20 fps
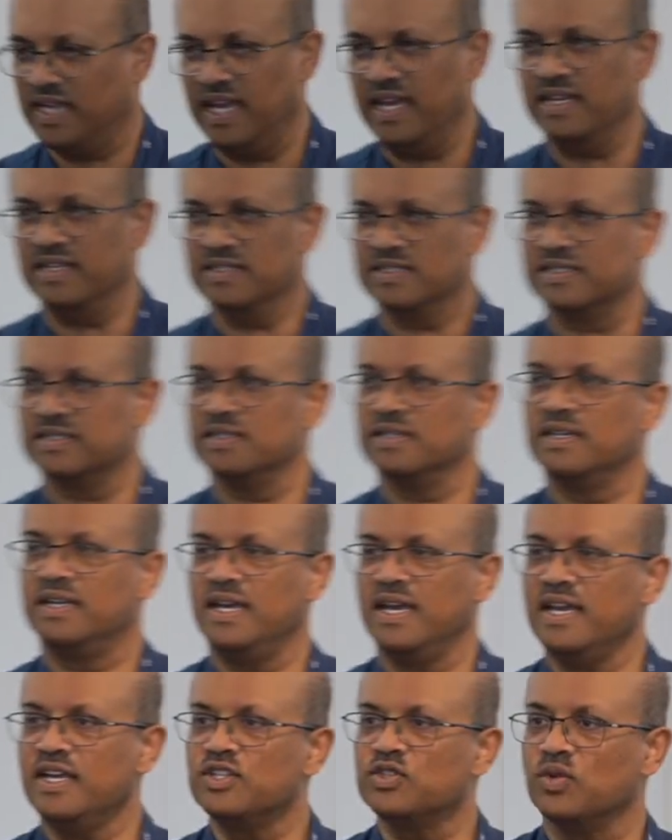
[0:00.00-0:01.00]
Kings.
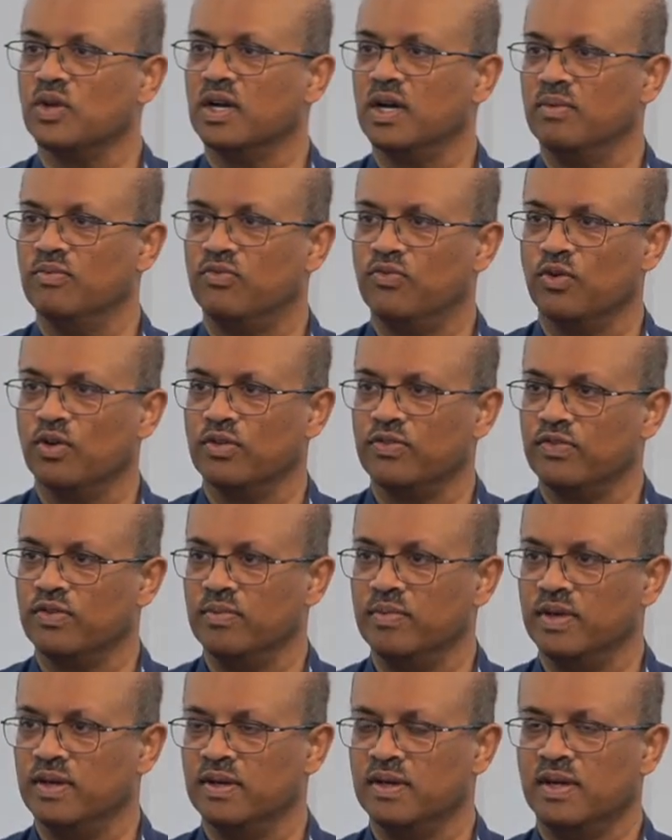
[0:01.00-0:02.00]
Kings will come forth
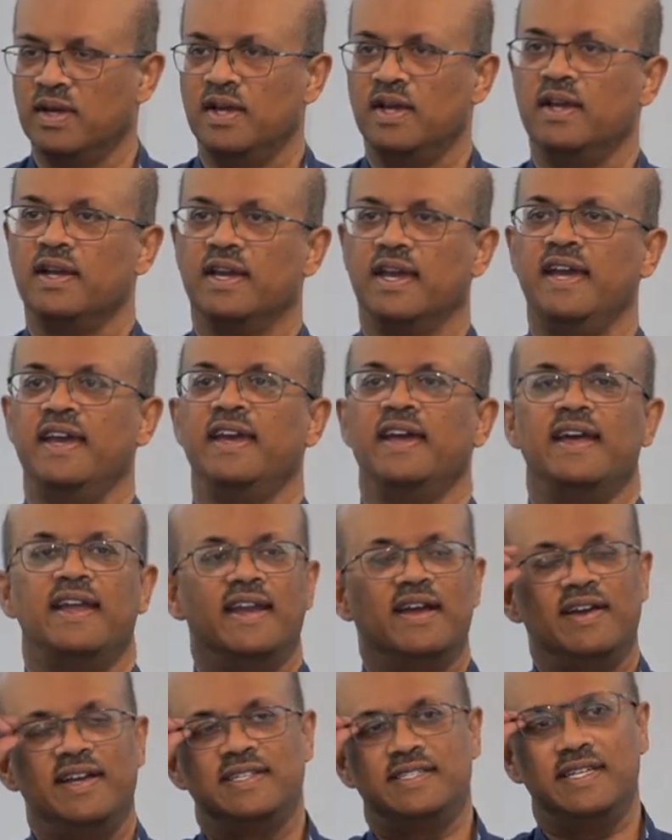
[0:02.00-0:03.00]
from you. Okay.
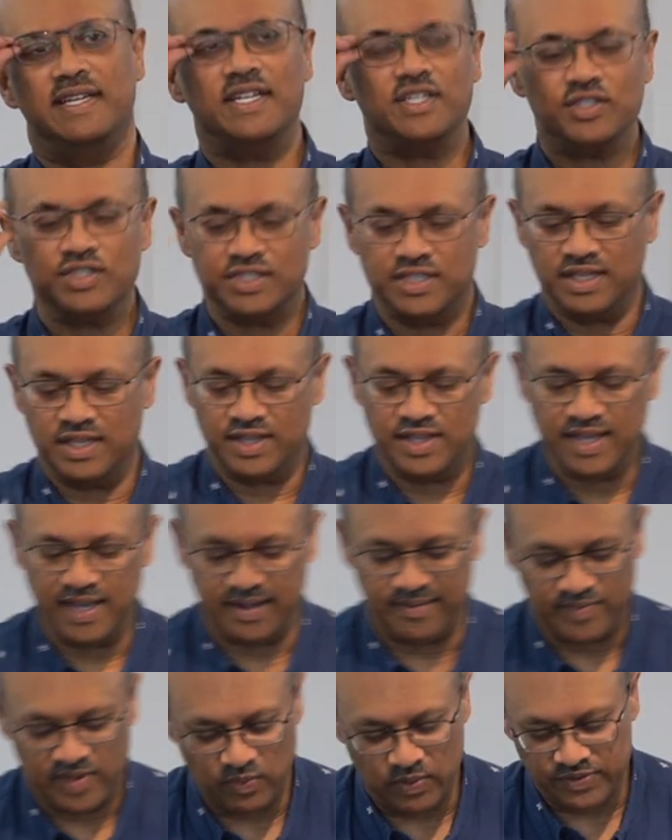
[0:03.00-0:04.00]
Now, it's an interesting
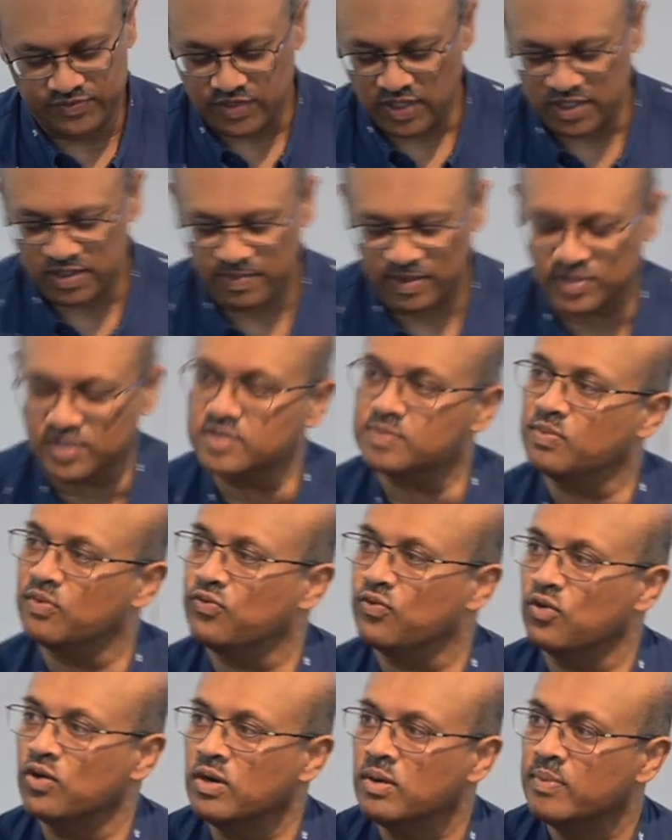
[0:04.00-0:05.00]
thing. We've talked about this
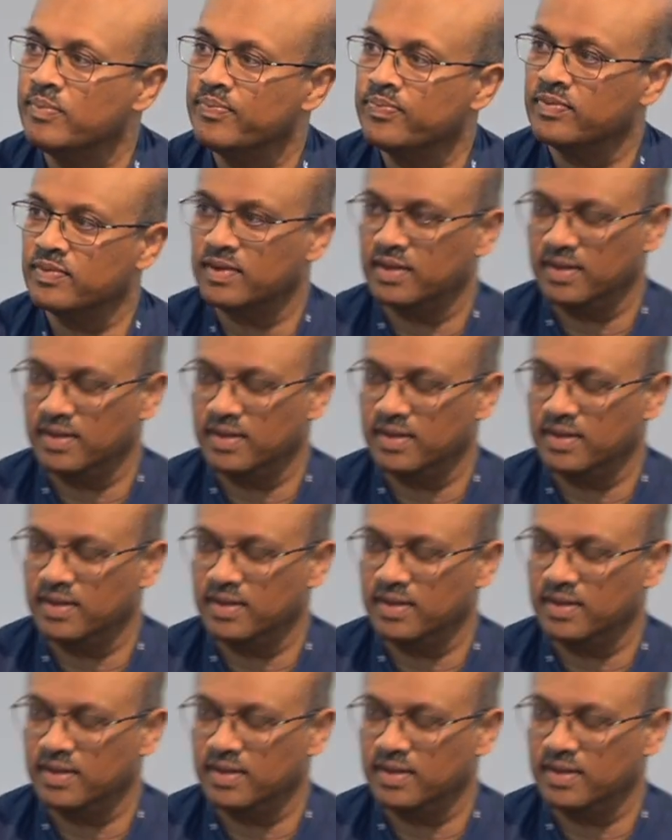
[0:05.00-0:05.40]
before.